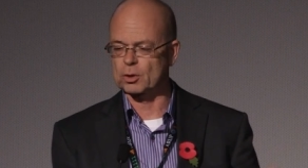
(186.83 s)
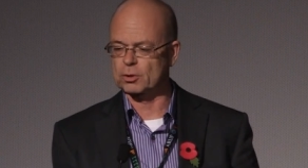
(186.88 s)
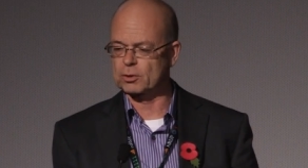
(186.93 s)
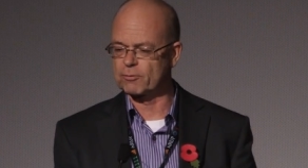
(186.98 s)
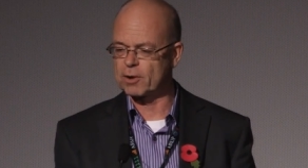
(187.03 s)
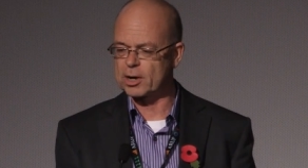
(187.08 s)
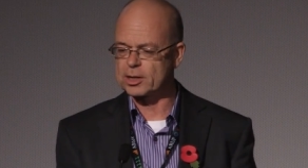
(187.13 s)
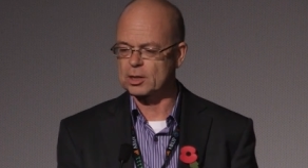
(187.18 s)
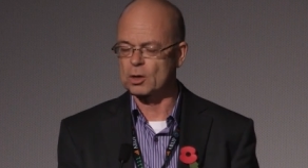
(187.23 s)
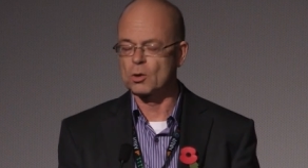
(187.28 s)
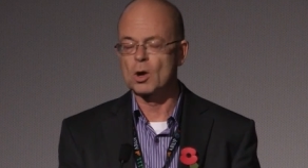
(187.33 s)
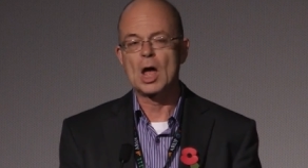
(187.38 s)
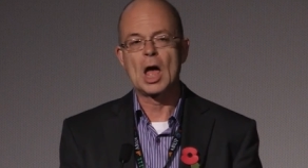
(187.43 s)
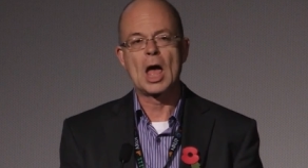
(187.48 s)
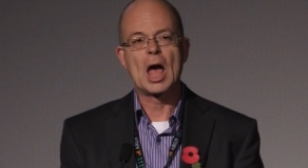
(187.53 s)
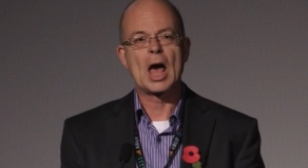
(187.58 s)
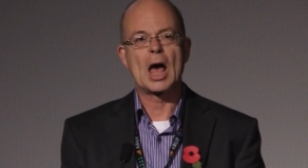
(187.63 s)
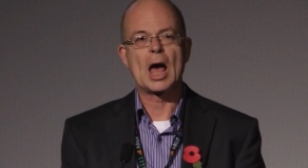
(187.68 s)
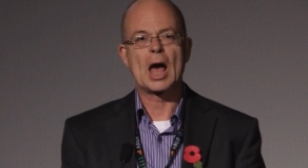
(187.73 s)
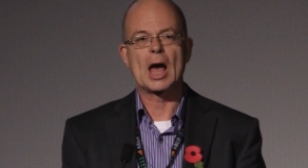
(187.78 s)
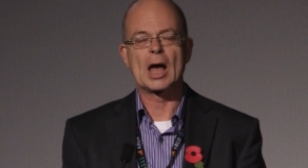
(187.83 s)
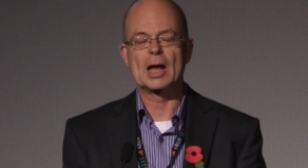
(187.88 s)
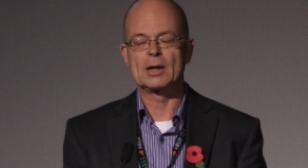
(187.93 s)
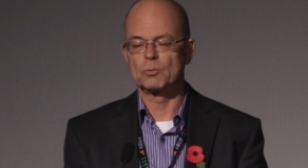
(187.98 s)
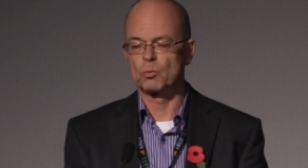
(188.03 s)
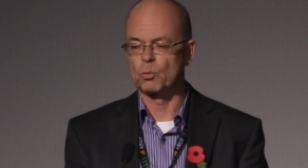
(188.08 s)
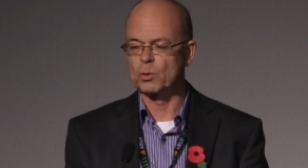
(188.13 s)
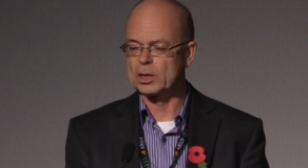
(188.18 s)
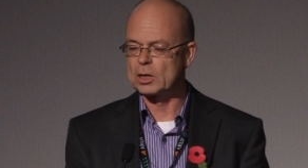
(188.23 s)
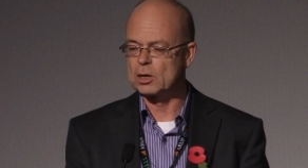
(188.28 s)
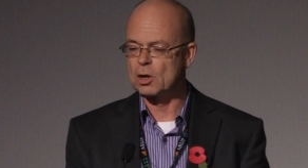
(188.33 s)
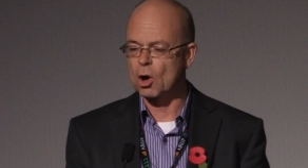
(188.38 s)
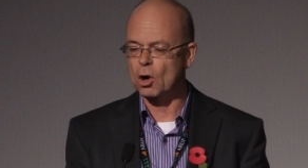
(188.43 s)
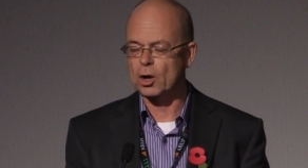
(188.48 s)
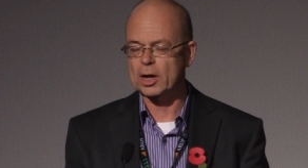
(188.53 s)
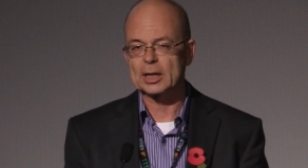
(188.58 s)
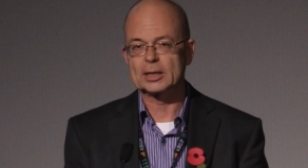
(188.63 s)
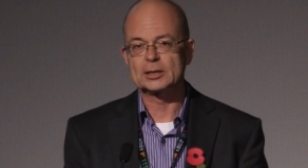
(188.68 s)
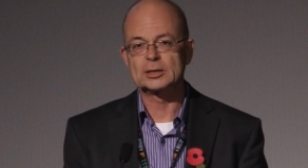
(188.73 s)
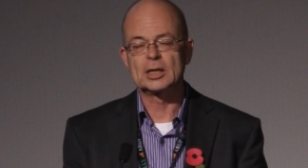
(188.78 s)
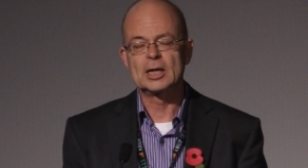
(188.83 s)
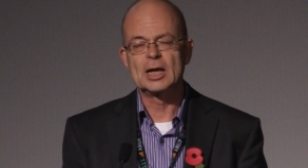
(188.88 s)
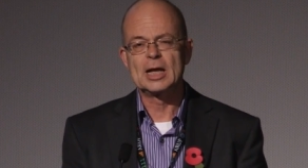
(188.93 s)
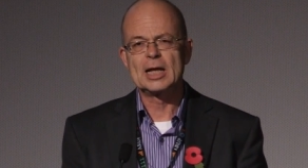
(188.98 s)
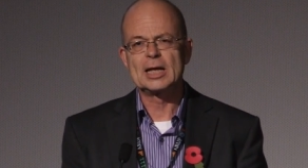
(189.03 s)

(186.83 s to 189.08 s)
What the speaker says: on the radio, and we log it?